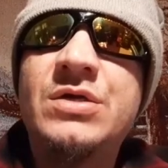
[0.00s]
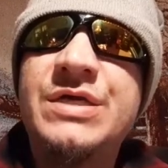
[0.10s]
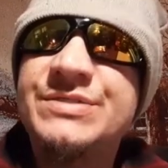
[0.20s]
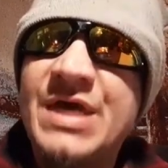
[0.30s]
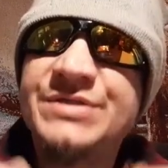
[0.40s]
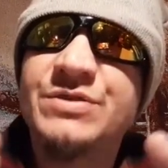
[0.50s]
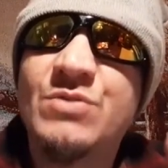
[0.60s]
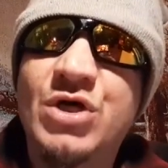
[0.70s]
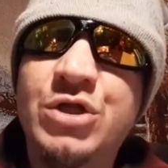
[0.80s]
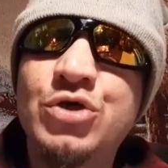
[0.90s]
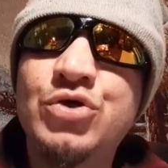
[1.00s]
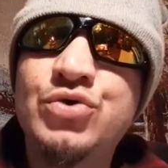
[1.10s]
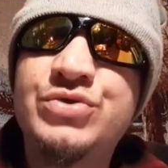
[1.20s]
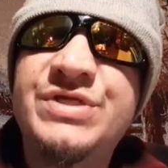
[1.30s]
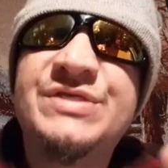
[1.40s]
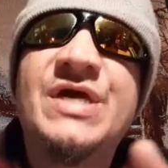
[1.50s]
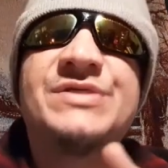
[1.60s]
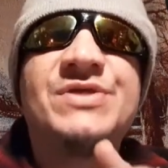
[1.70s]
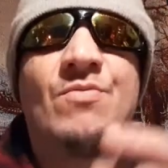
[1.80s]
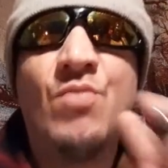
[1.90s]
He's got some clues. He's got
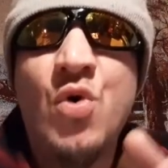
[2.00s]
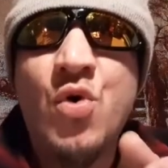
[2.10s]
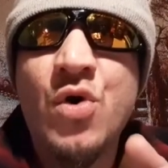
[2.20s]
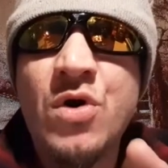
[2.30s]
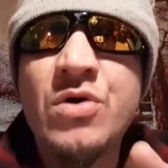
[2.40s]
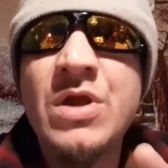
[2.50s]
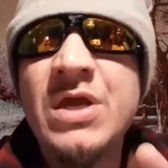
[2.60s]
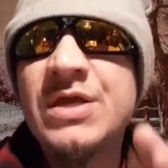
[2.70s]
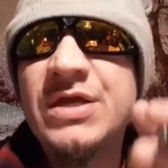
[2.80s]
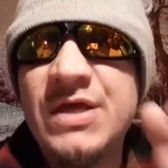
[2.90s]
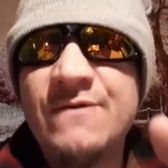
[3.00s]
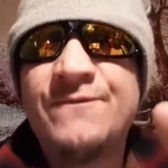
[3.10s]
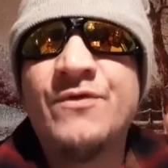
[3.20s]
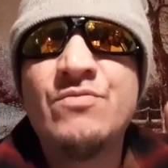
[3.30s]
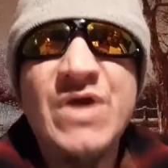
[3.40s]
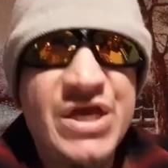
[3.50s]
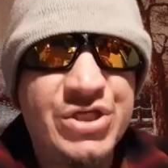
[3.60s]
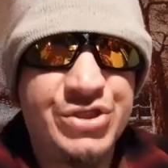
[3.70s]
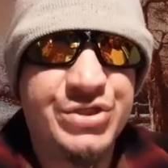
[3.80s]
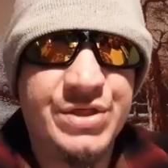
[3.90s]
some more
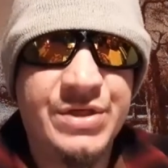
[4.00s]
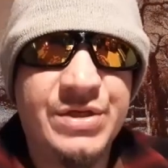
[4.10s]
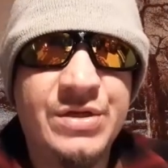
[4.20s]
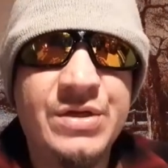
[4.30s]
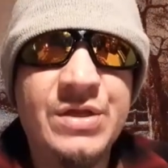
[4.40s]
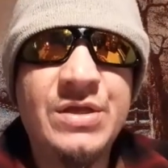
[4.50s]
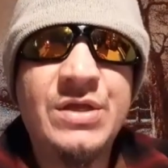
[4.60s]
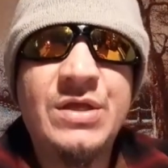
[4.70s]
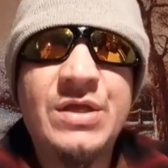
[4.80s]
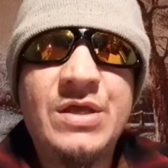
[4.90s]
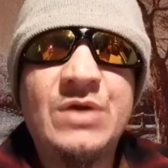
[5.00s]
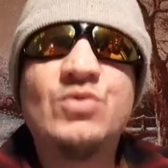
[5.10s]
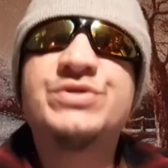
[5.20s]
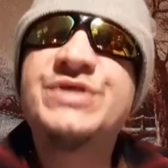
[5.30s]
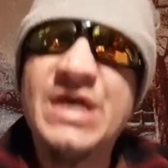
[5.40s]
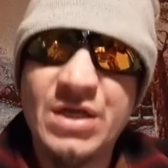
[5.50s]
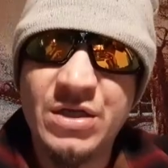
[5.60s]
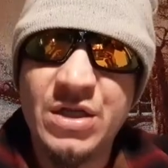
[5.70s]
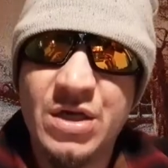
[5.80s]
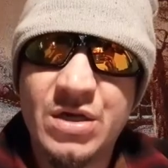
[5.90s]
information. We'll take a
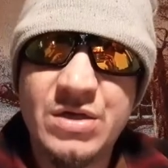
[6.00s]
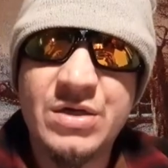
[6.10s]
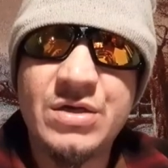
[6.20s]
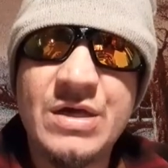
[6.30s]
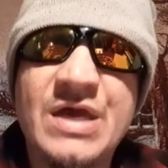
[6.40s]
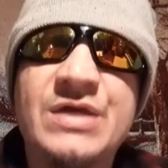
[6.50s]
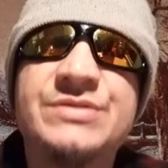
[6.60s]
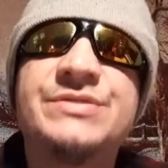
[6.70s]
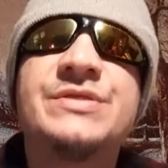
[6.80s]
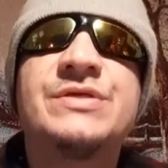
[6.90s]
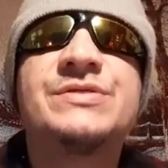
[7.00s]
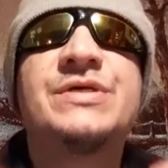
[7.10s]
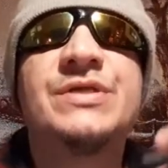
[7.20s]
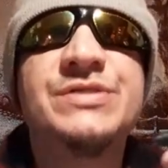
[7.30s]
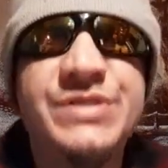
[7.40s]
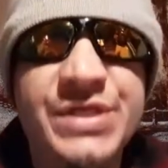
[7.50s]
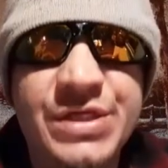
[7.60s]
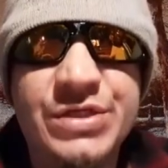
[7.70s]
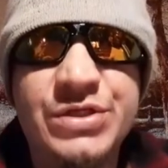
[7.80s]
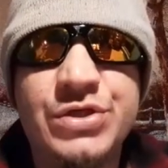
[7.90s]
look as this
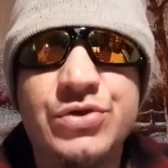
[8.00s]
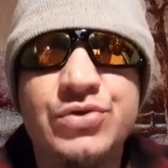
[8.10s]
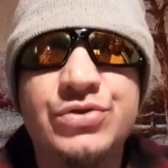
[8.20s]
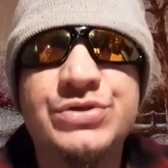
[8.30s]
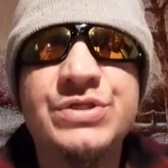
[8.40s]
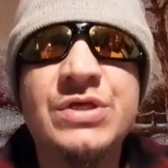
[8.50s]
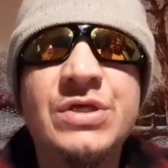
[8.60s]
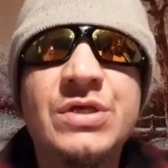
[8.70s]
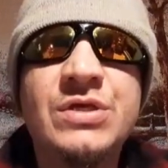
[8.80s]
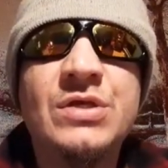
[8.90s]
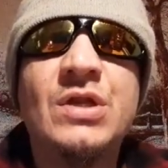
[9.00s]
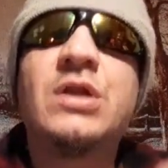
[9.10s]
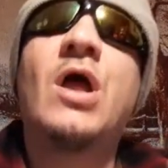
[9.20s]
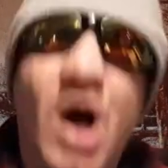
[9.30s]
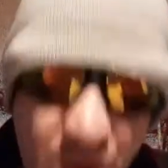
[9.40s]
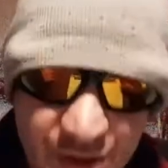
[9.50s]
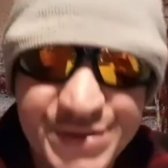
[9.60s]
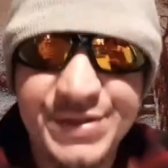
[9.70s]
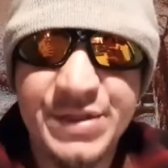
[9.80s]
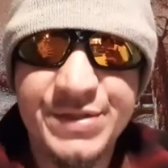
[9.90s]
continued
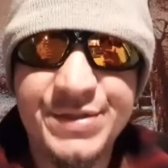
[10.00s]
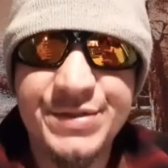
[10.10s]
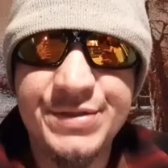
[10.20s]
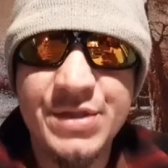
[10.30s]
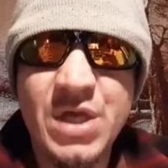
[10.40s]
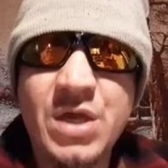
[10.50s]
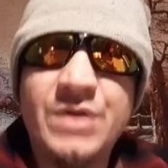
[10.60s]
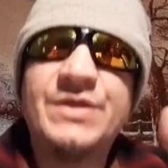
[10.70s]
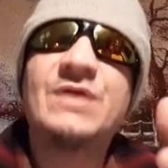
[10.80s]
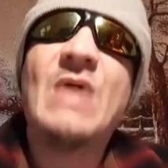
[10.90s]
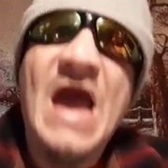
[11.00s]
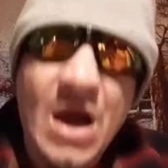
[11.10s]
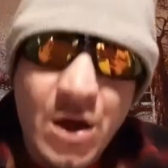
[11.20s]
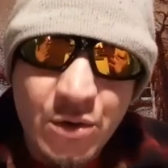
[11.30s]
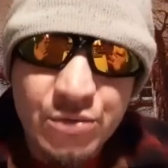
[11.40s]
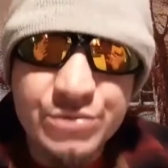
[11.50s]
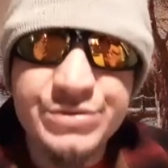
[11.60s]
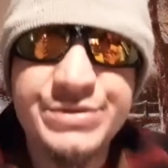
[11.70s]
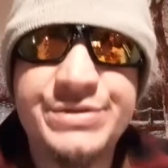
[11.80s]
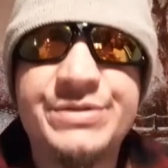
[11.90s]
lawlessness that
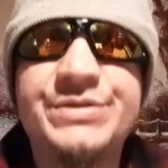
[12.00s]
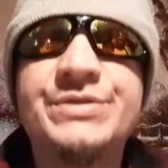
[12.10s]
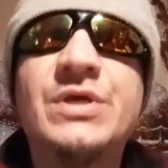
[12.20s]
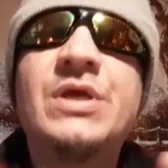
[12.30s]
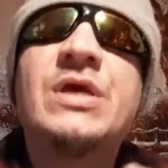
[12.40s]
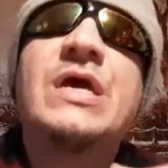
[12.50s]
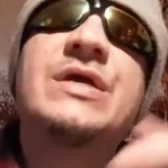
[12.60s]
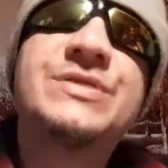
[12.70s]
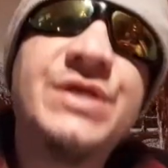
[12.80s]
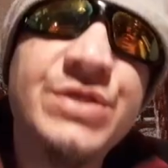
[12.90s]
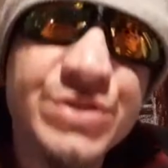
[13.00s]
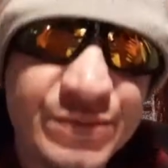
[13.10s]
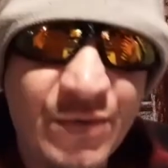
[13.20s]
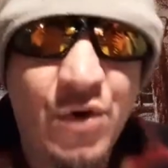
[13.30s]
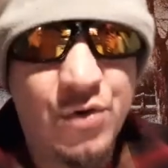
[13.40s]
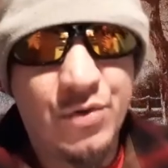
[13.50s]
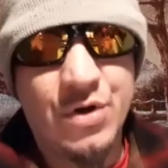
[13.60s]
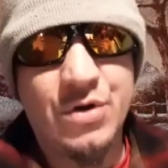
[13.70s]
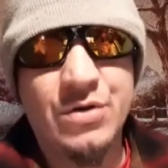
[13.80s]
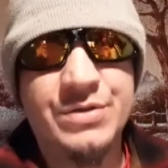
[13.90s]
abounds and continues forward.